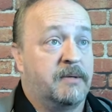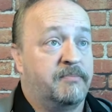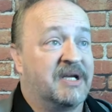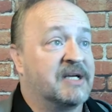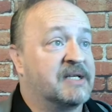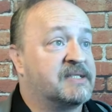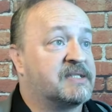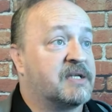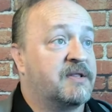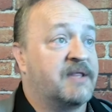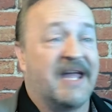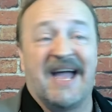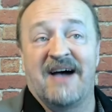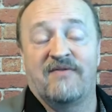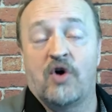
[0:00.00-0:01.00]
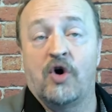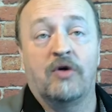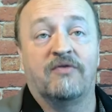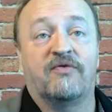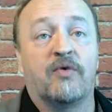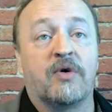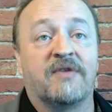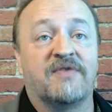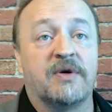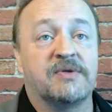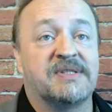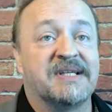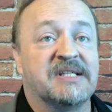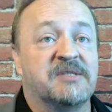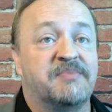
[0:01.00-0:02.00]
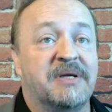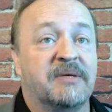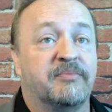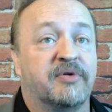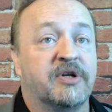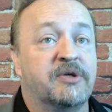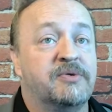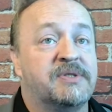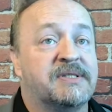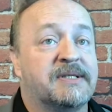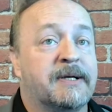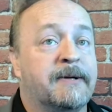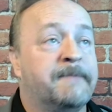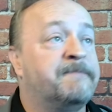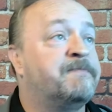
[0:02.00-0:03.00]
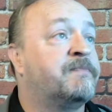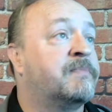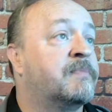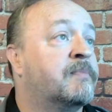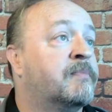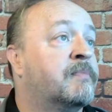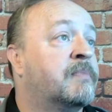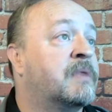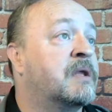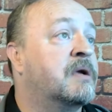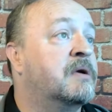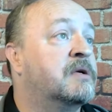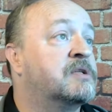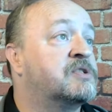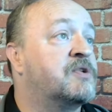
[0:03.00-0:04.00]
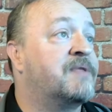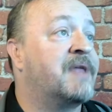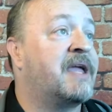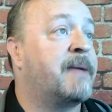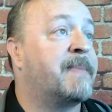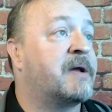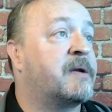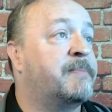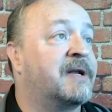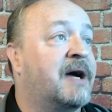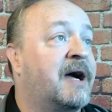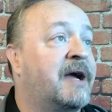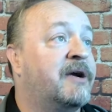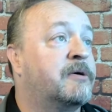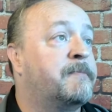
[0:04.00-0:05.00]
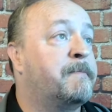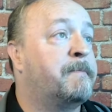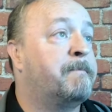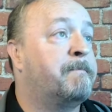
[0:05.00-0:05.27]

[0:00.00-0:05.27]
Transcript: because they have all four of those things being produced. So they came out a bit higher.